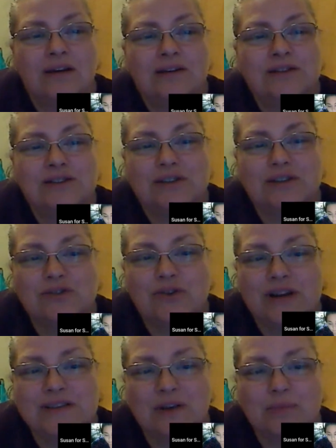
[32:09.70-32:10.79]
just to try
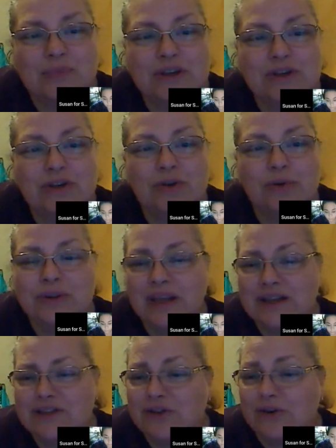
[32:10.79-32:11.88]
something new, and they
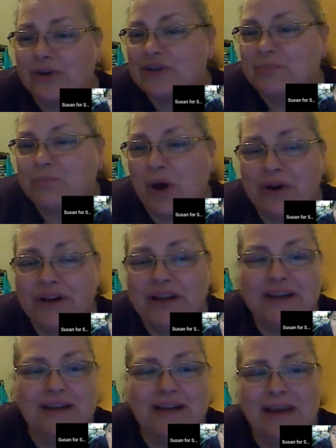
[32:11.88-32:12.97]
started
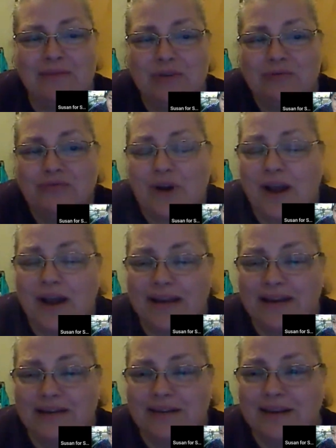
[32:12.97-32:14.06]
spawning and having
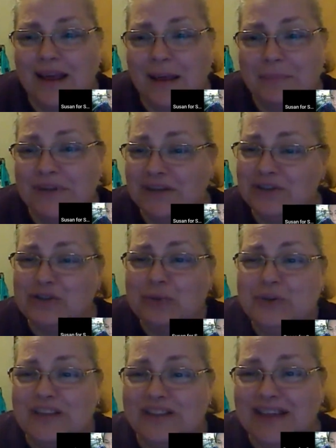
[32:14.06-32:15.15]
fry, and I didn't do
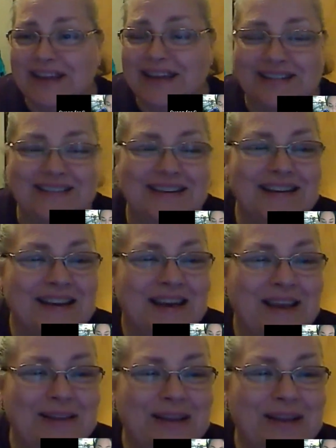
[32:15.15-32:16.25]
anything, and
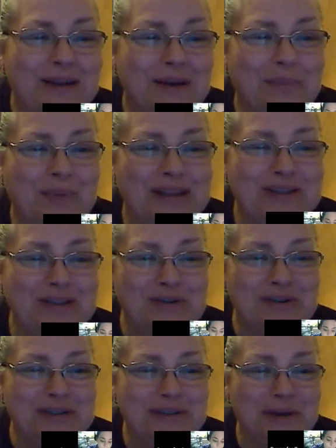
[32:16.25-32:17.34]
the pet store
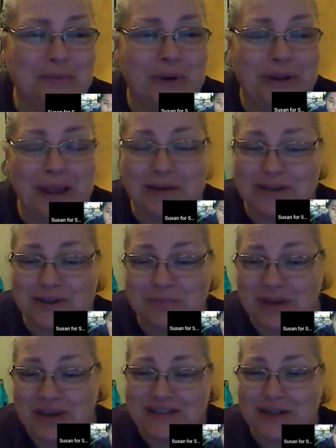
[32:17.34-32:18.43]
said, well, that just
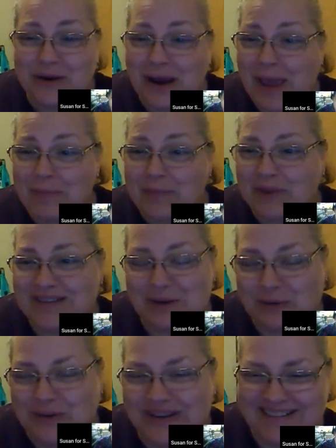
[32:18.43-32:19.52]
means they're happy,
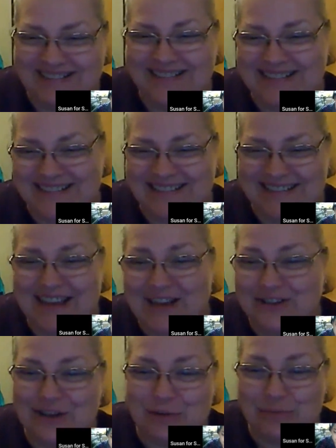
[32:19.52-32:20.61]
so
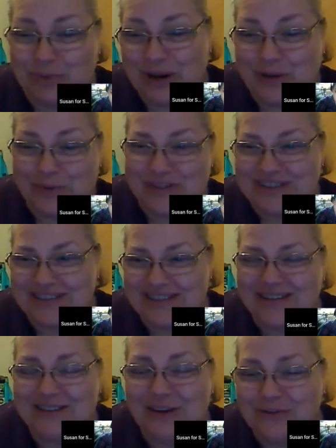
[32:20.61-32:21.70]
don't
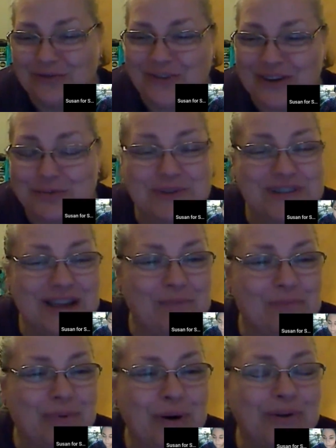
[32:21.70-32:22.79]
fix what's not
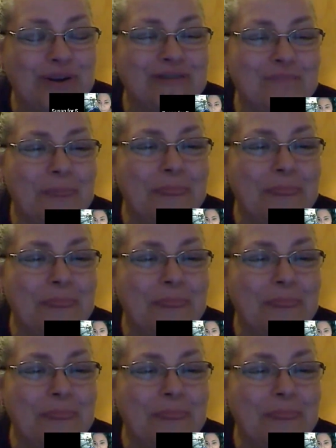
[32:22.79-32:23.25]
broken.